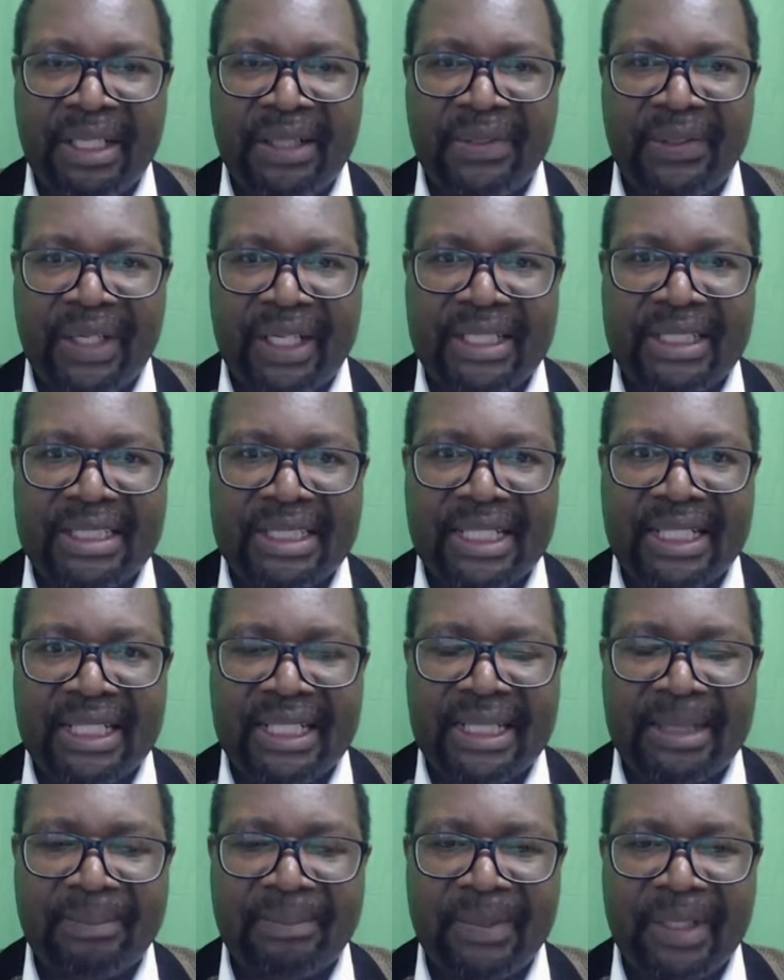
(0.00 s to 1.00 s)
that
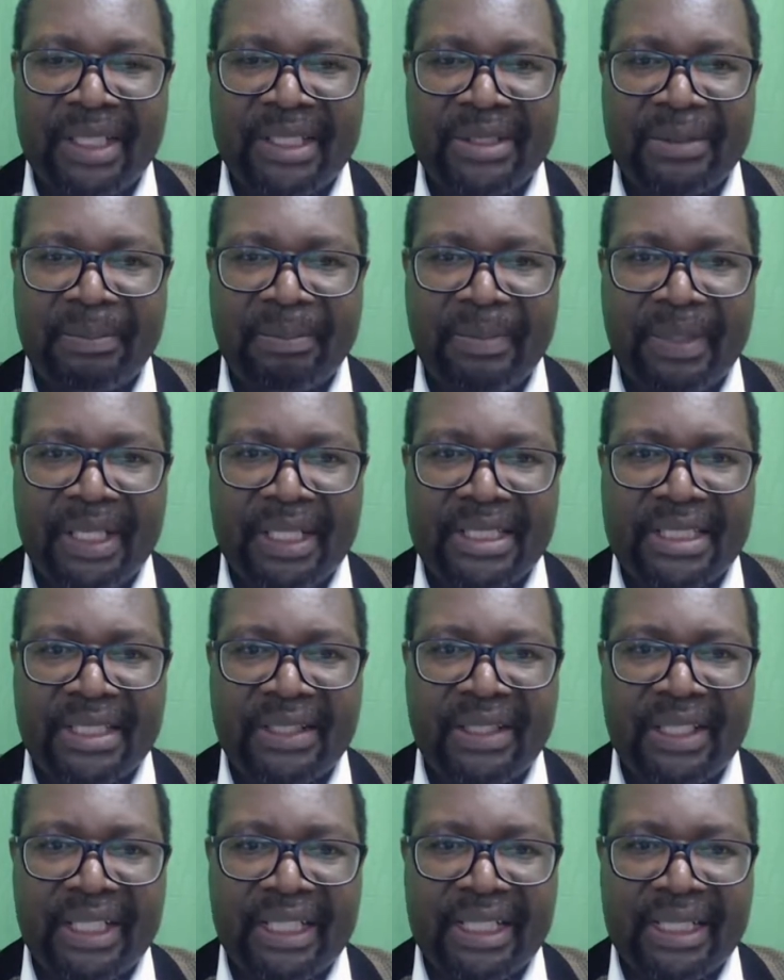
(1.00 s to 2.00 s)
it meets
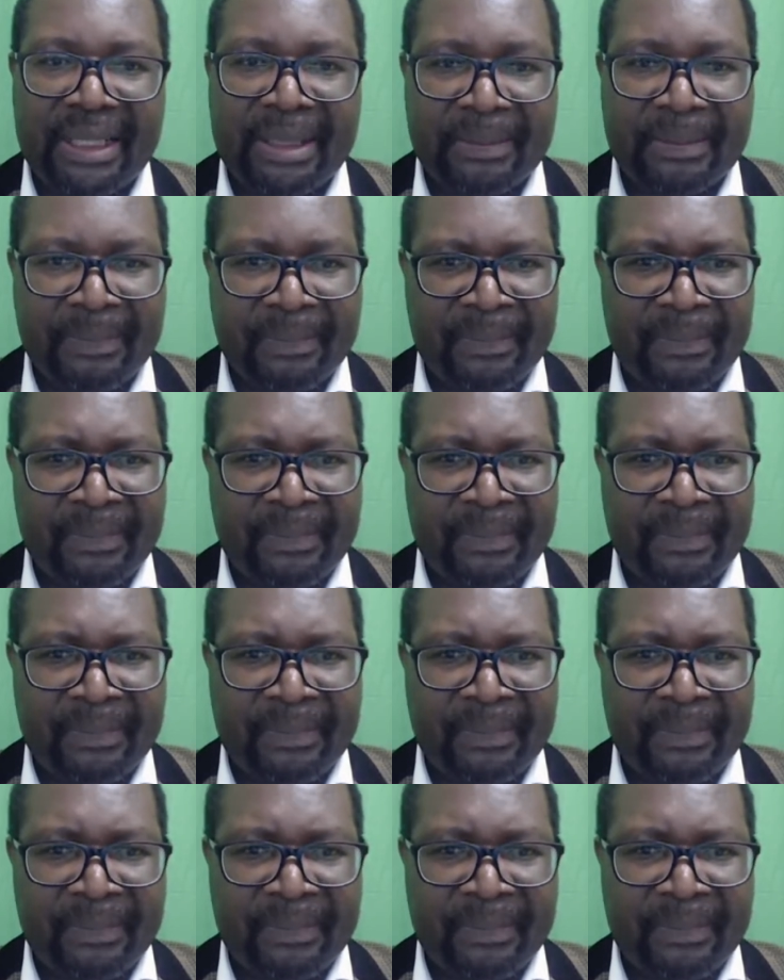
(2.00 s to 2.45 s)
the